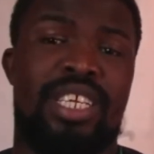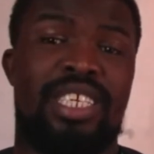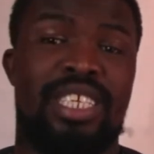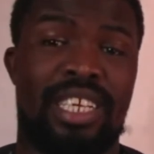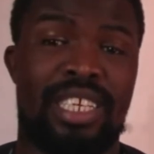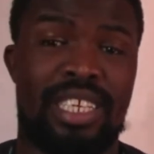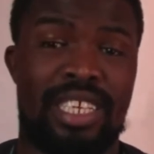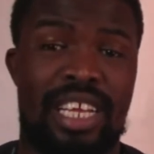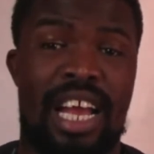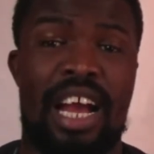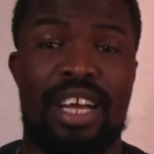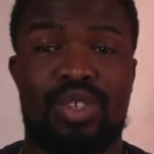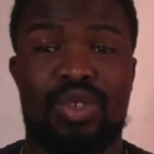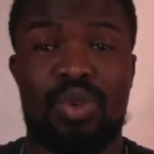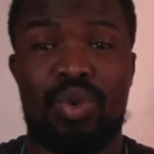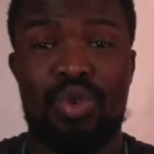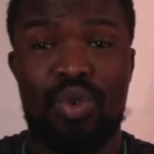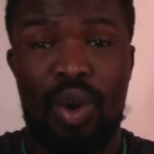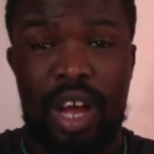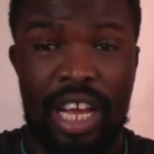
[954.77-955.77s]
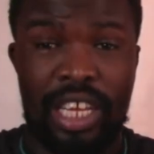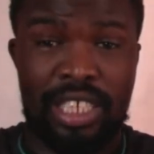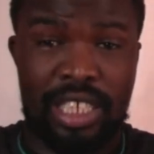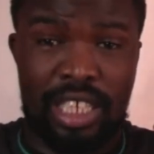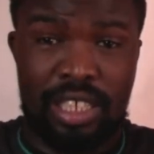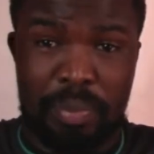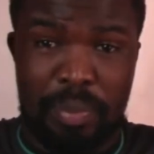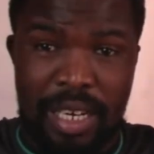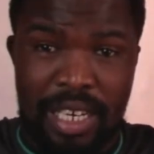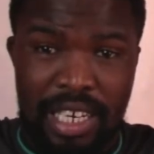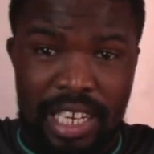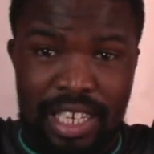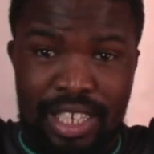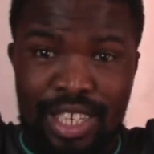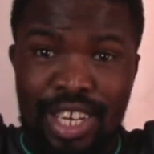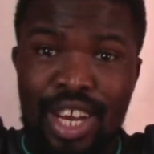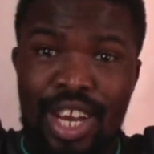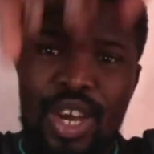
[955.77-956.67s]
Is that, yeah, so you are suspended